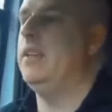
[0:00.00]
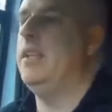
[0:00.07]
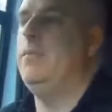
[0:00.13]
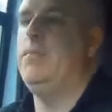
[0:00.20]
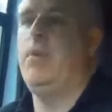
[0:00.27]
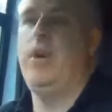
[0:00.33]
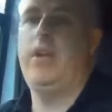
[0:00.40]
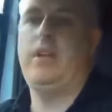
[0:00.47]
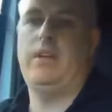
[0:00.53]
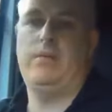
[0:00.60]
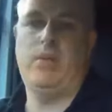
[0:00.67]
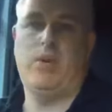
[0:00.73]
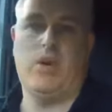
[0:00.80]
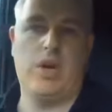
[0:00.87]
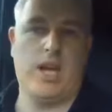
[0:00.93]
No point, I'm
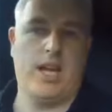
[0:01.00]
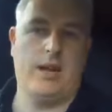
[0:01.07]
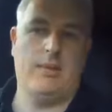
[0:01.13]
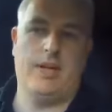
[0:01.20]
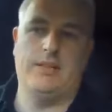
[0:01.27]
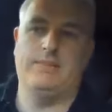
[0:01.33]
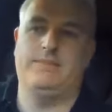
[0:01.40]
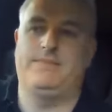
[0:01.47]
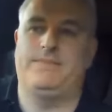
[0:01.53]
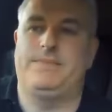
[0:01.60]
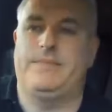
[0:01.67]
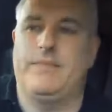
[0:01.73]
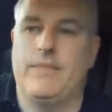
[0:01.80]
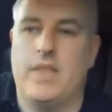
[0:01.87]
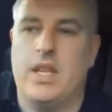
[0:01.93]
not going anywhere.
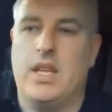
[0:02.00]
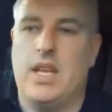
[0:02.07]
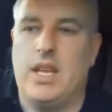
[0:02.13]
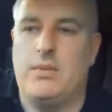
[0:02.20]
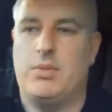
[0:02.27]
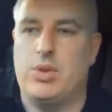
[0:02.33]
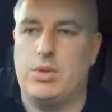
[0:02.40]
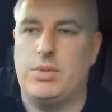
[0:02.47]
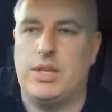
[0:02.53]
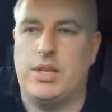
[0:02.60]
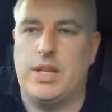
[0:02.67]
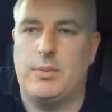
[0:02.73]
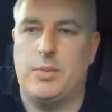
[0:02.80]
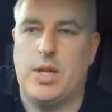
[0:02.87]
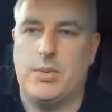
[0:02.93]
I am stop the
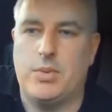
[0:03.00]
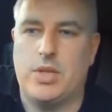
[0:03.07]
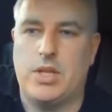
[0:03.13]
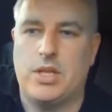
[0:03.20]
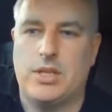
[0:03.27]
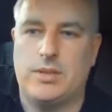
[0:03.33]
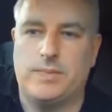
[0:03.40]
time lapse.